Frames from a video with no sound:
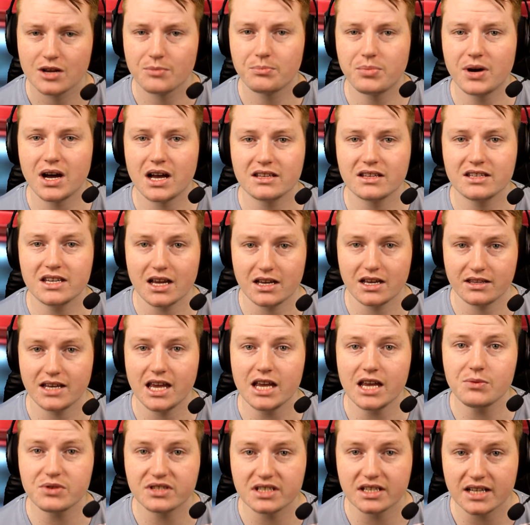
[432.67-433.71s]
But yeah,
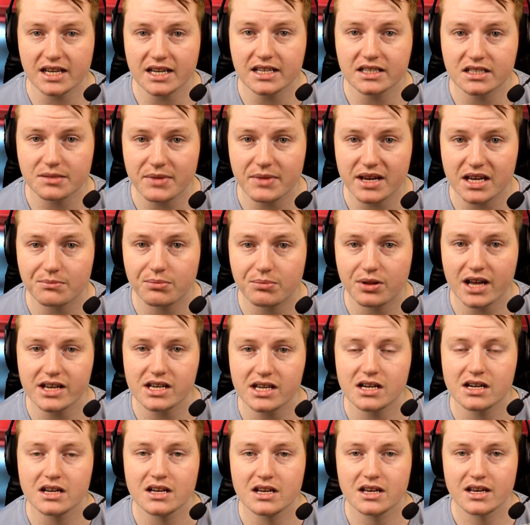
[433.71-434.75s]
he was an in-demand
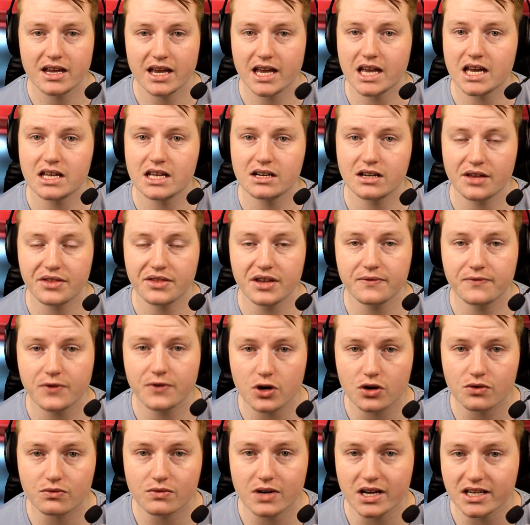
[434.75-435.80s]
player, and I think for
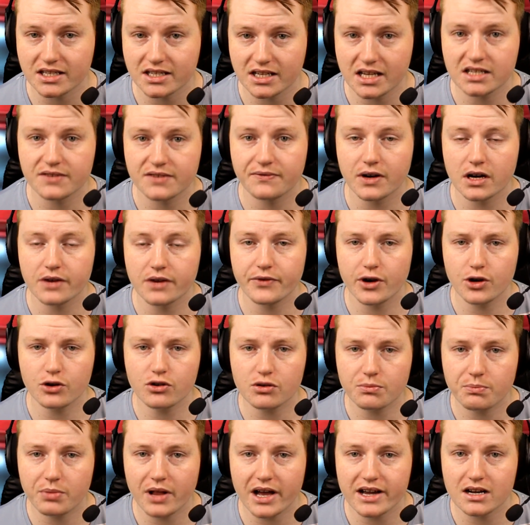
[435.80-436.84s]
good reason. He's a very, very
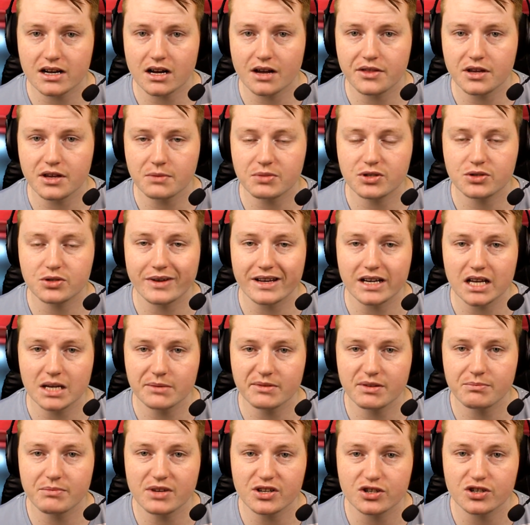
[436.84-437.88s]
good player. I think between him
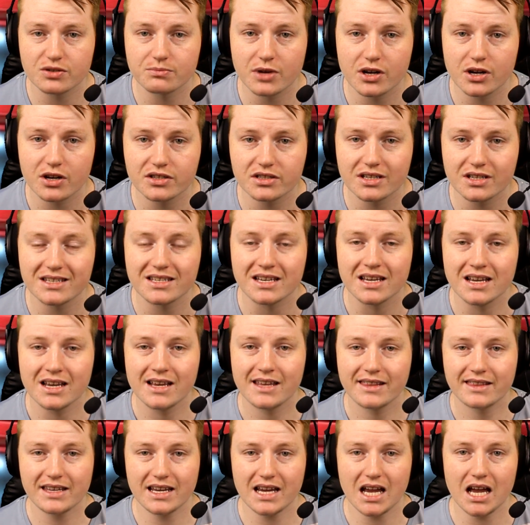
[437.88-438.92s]
and Mitchell Moses,
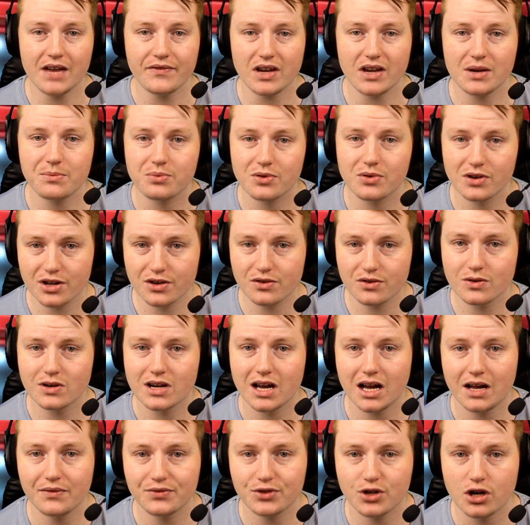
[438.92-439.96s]
they have a pretty good
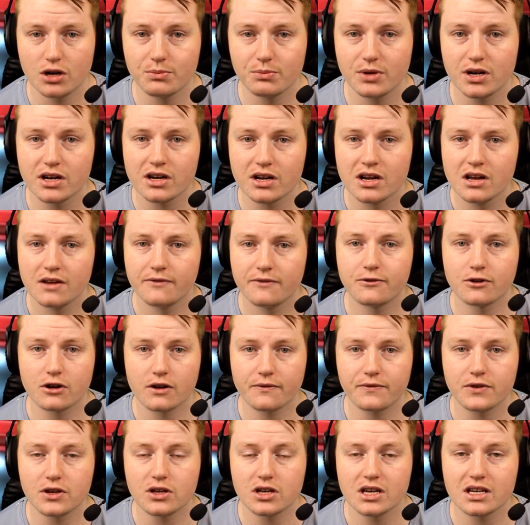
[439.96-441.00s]
halves combo for a
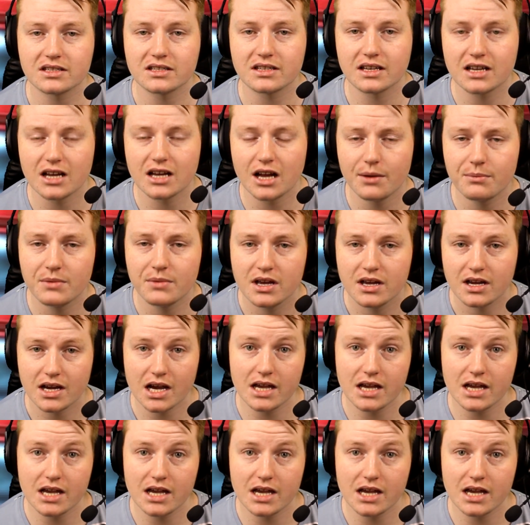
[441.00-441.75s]
few years to come.